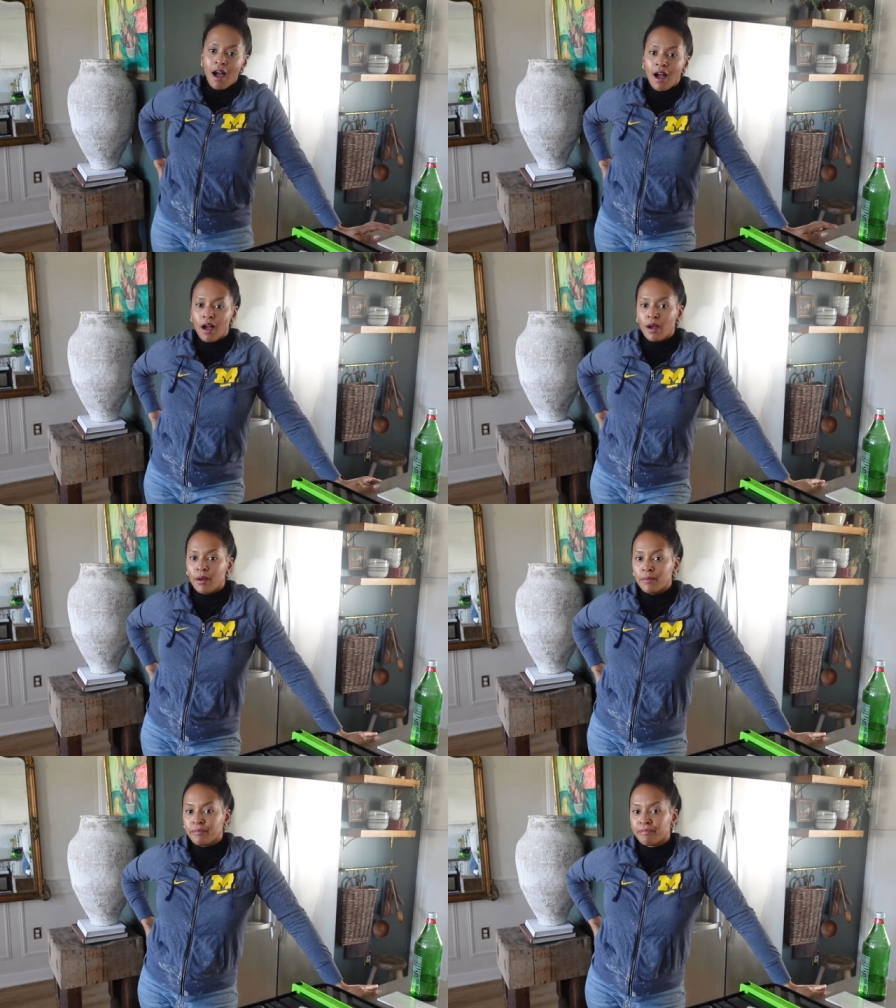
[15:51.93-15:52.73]

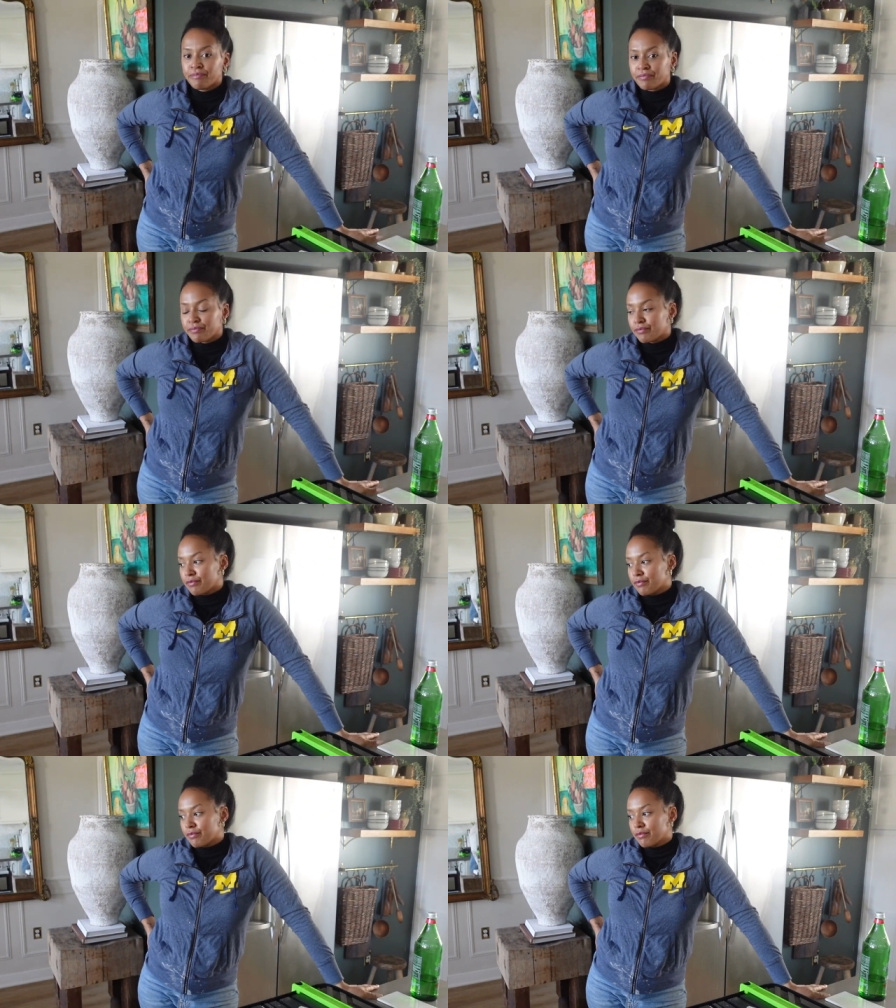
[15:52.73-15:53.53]

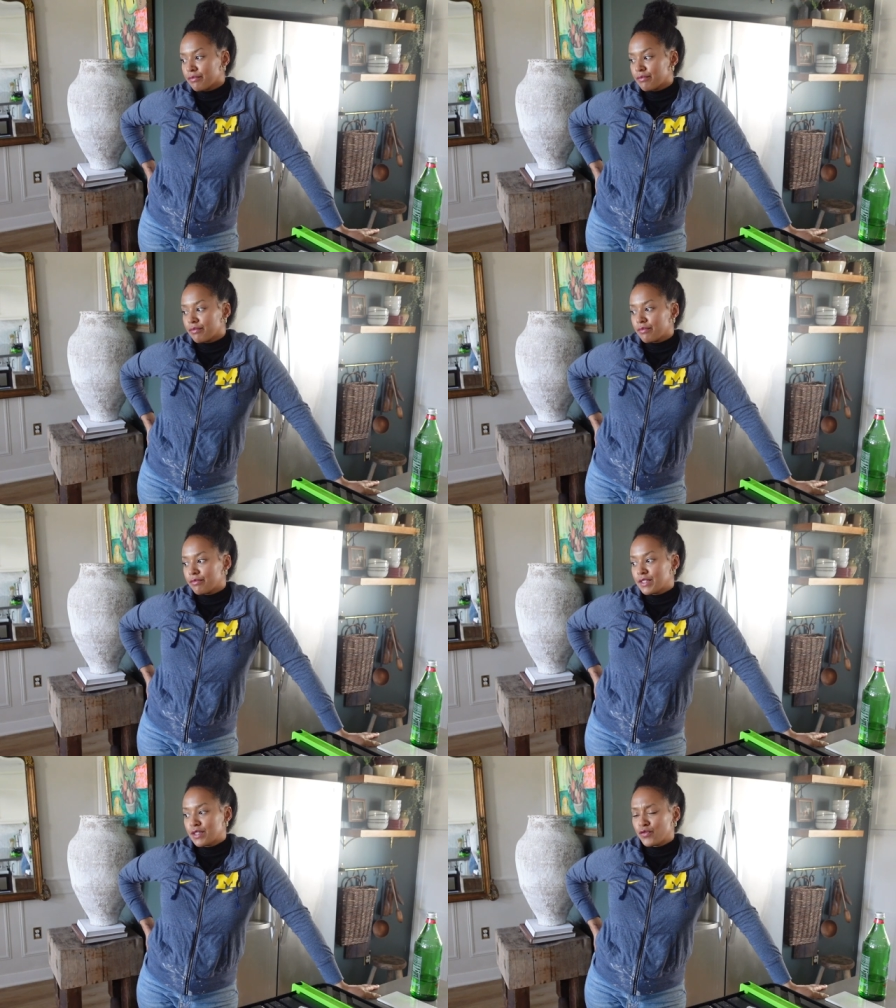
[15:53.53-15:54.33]
um,
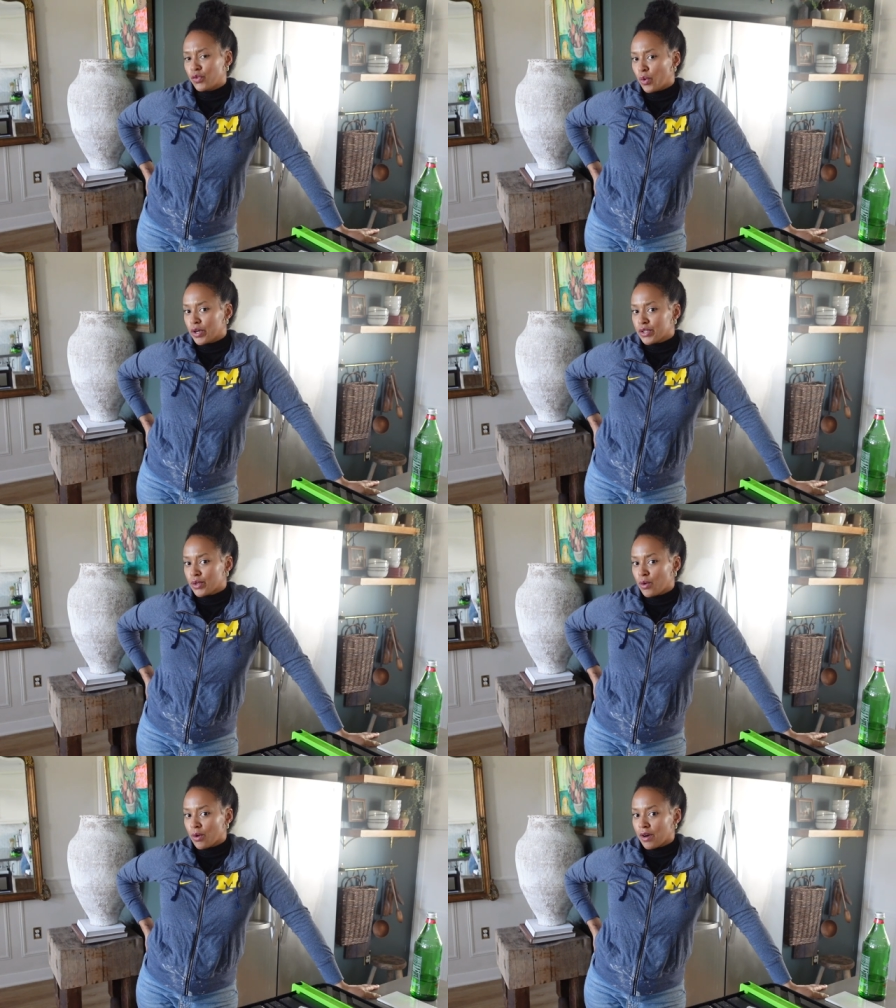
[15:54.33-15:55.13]
Floor &
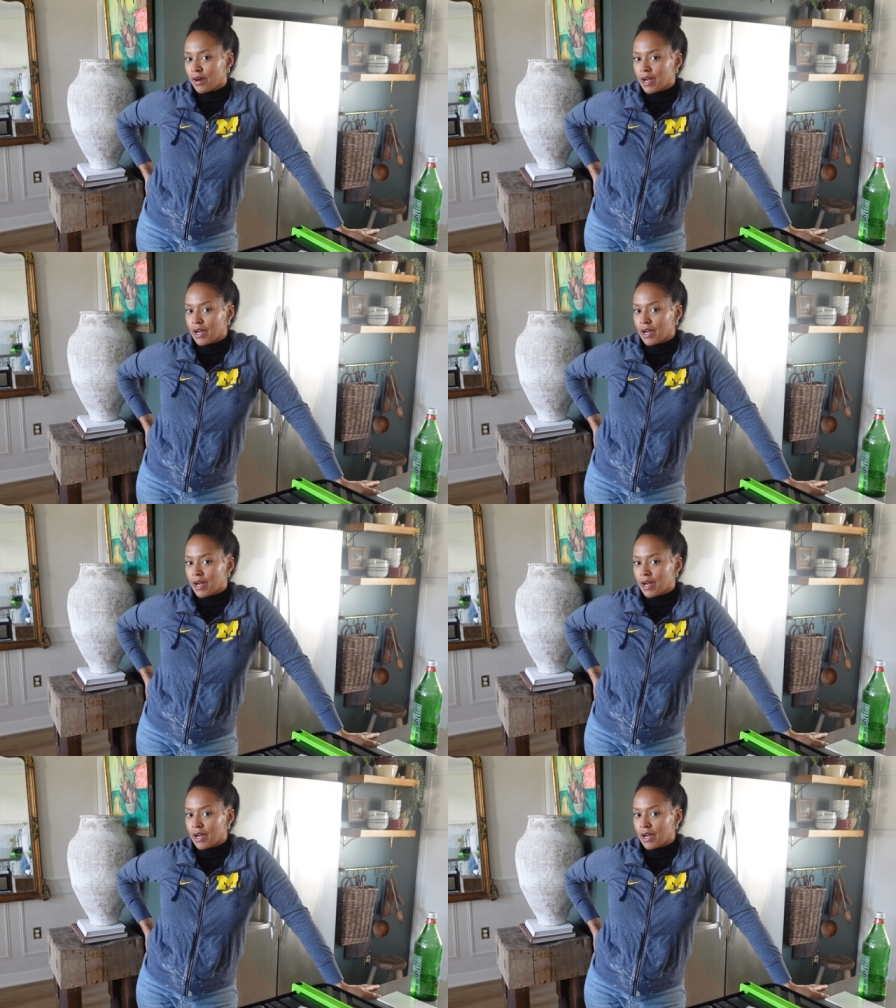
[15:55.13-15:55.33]
Decor.